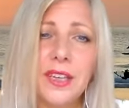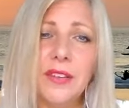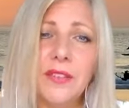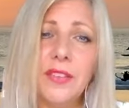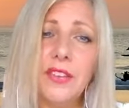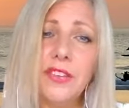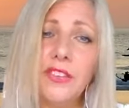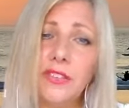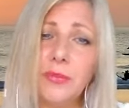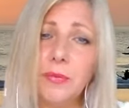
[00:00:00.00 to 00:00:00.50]

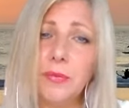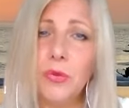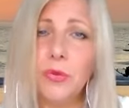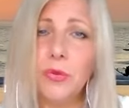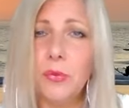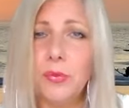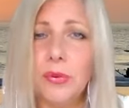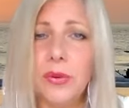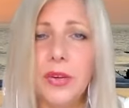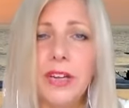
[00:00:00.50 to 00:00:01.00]
This
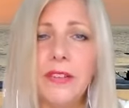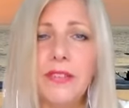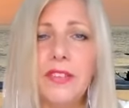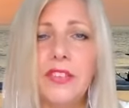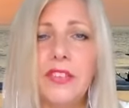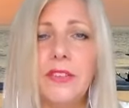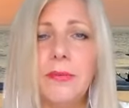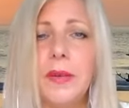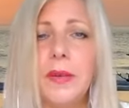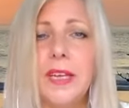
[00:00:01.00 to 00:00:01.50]
small
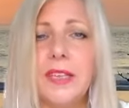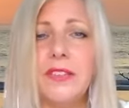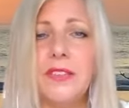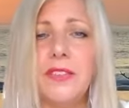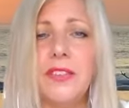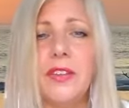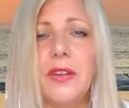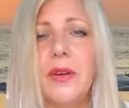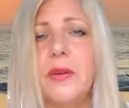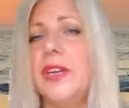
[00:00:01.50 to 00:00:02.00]
private space
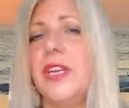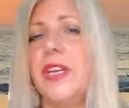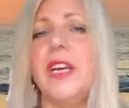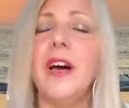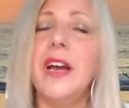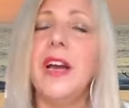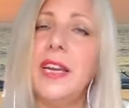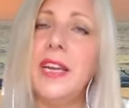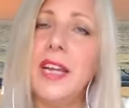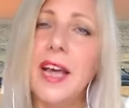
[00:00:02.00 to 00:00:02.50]
that only
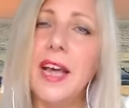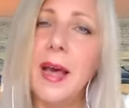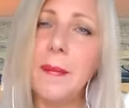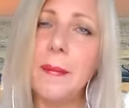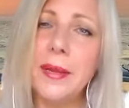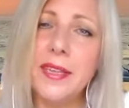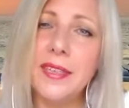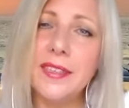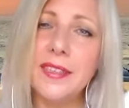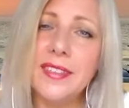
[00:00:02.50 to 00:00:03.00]
I
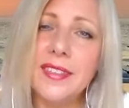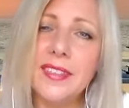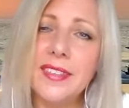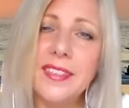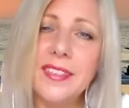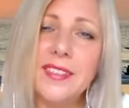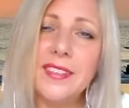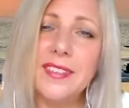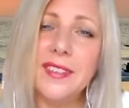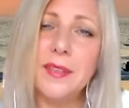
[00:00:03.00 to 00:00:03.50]
inhabit
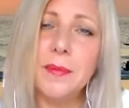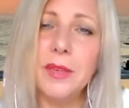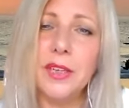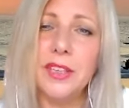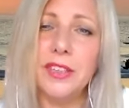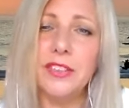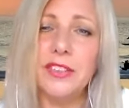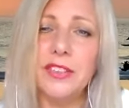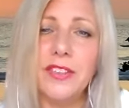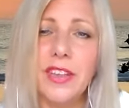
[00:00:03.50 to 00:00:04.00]
is
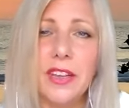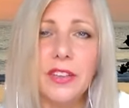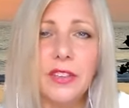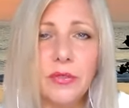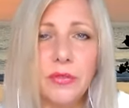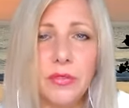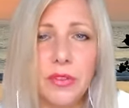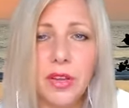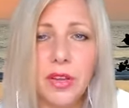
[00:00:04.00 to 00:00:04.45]
similar to that of a